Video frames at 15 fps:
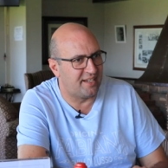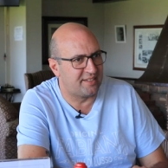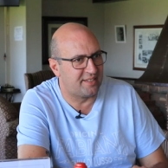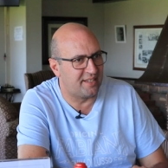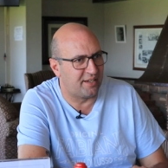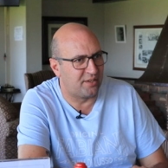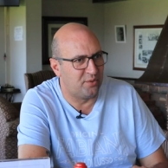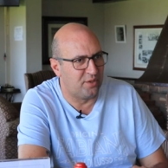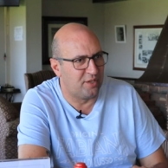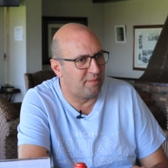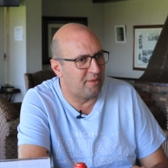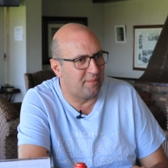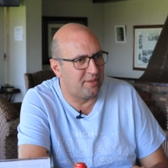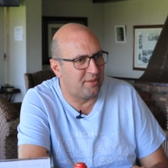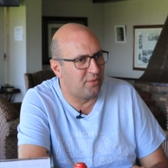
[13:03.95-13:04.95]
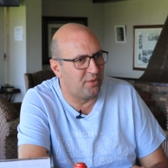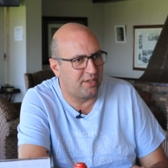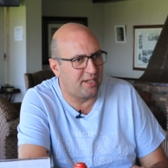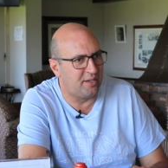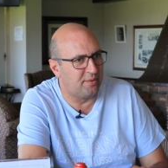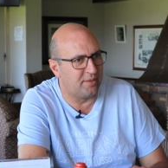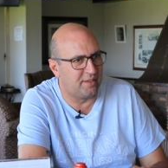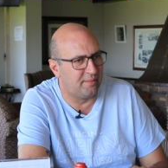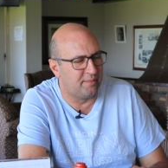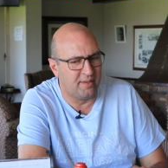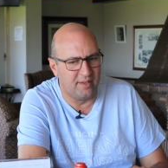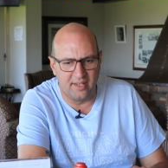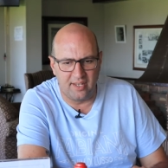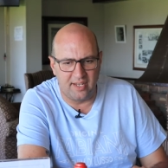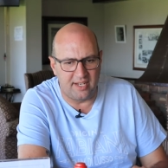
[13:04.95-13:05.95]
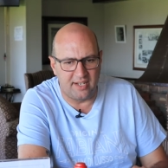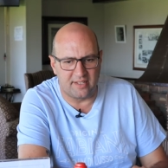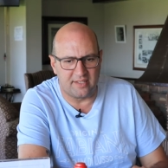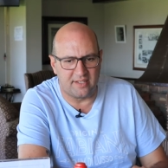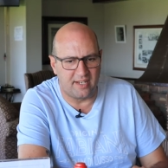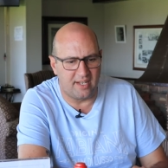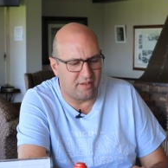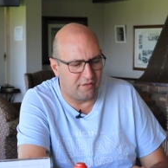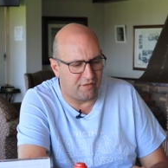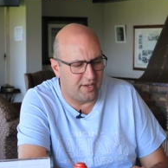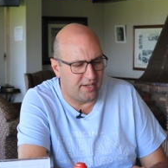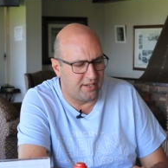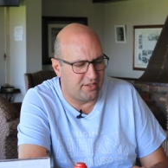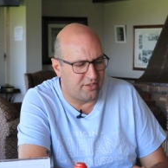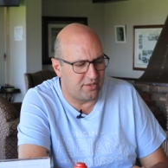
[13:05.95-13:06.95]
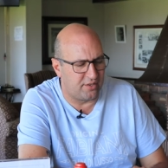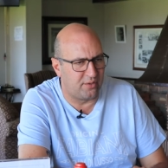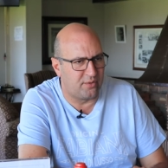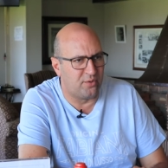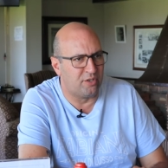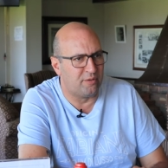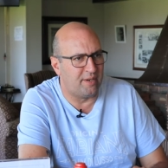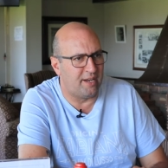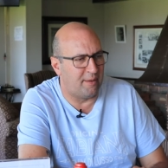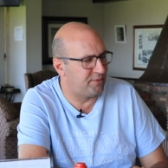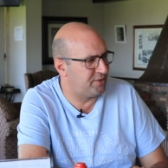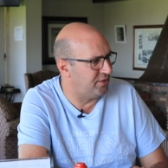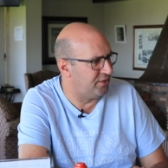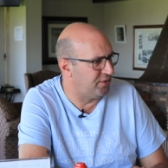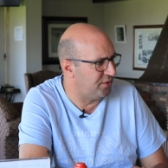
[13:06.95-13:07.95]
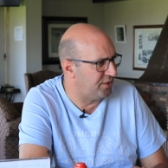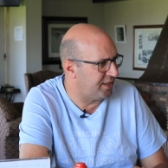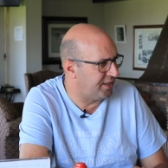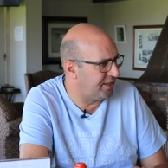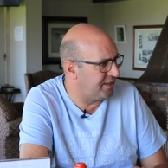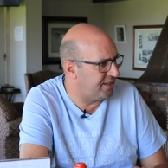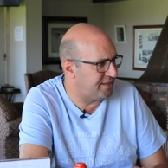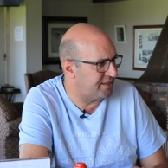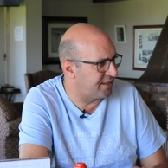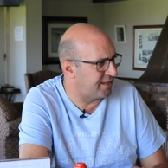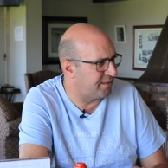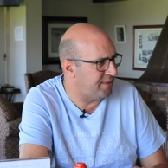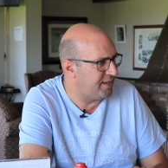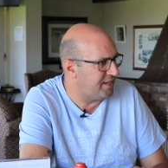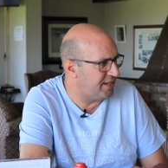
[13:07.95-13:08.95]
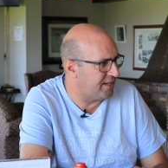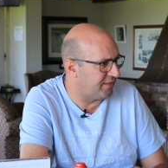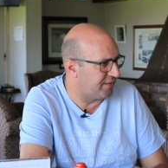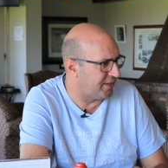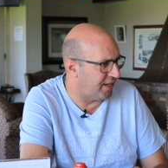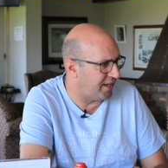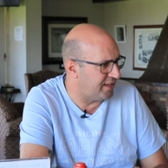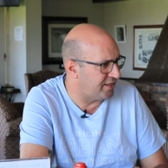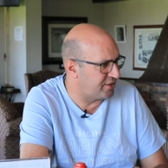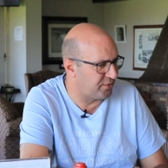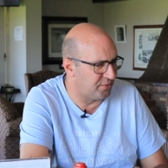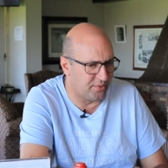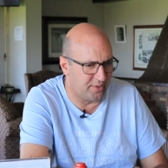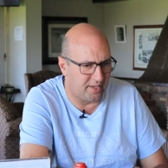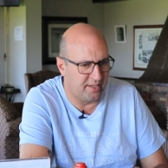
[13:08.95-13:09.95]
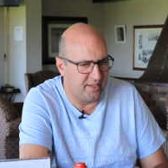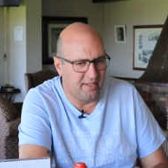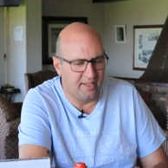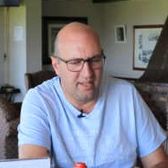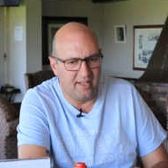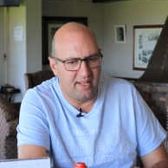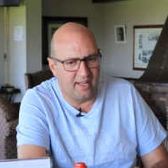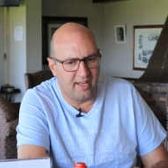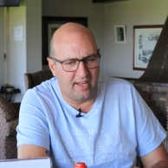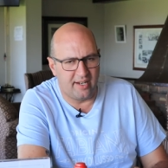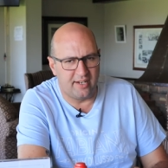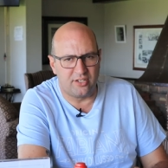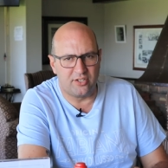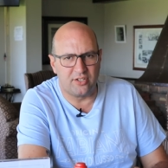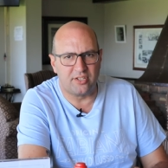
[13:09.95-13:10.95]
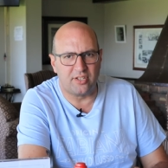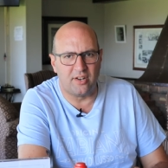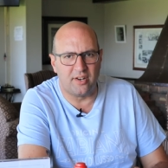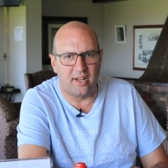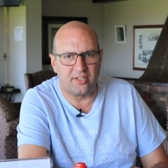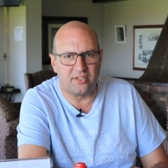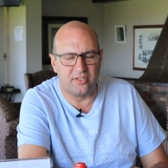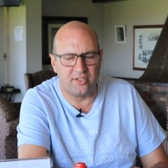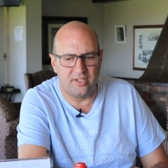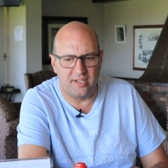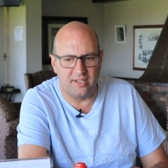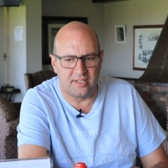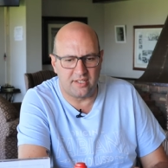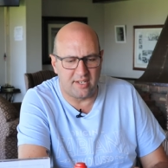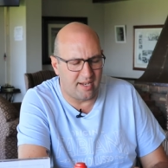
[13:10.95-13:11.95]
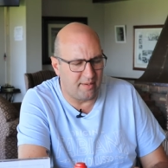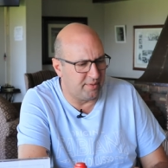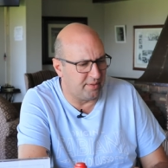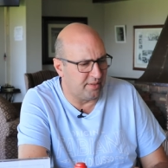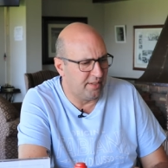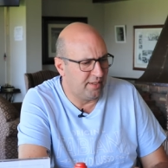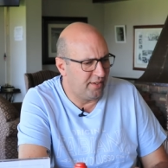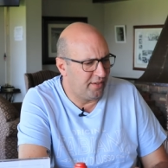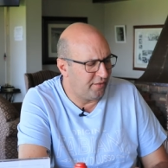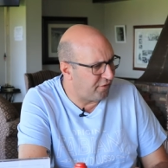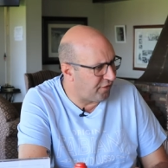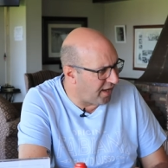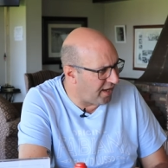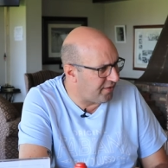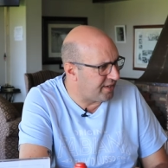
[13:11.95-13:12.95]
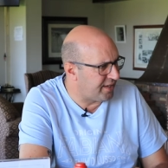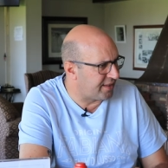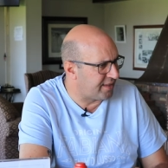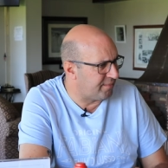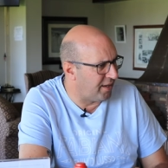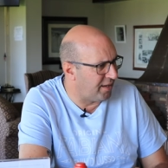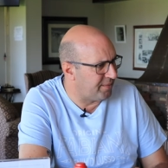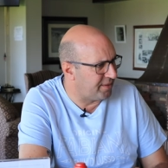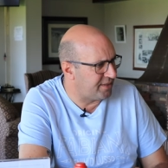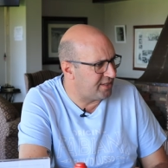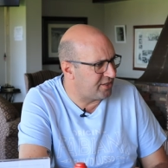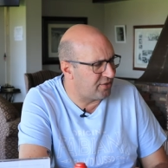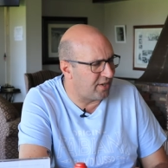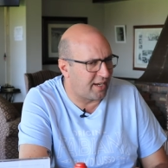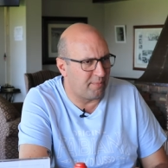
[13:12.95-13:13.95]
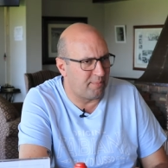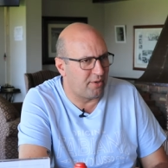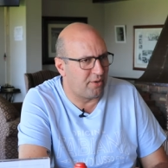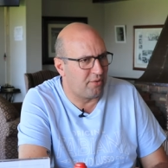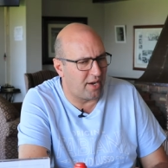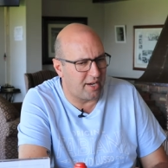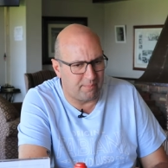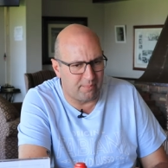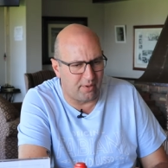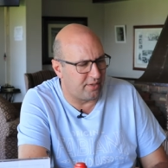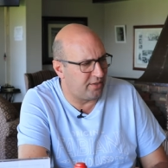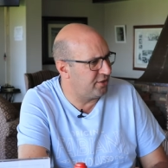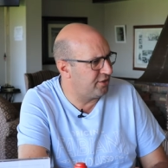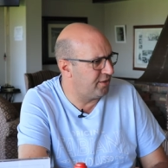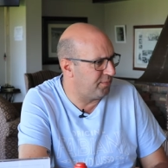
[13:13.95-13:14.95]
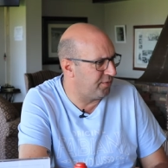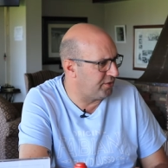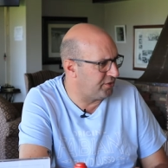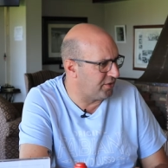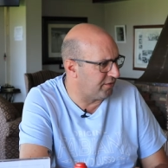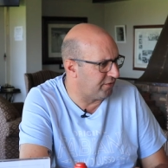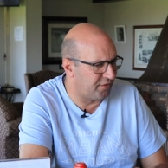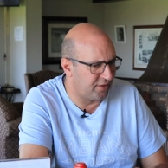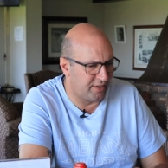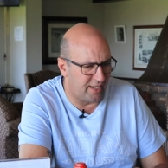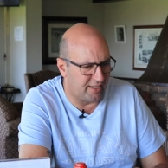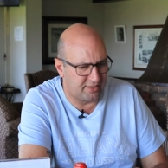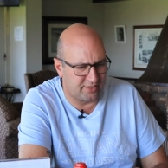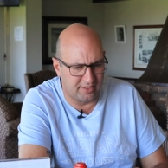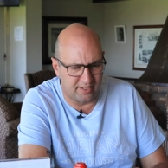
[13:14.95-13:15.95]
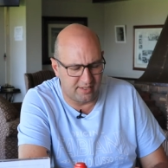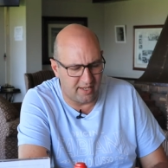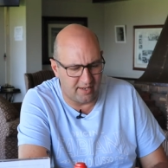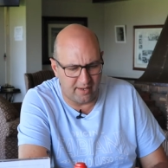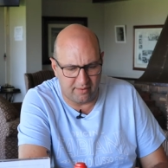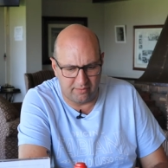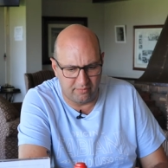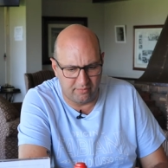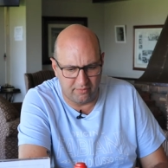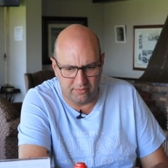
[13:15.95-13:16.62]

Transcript: as they call him. I mean, working with him, he doesn't get offended. You can call him an absolute hooligan. He's a comedian of the highest order. Uh, and it's just so nice to see his stable firing at the moment. He struck up a great partnership with John Finlayson, and they're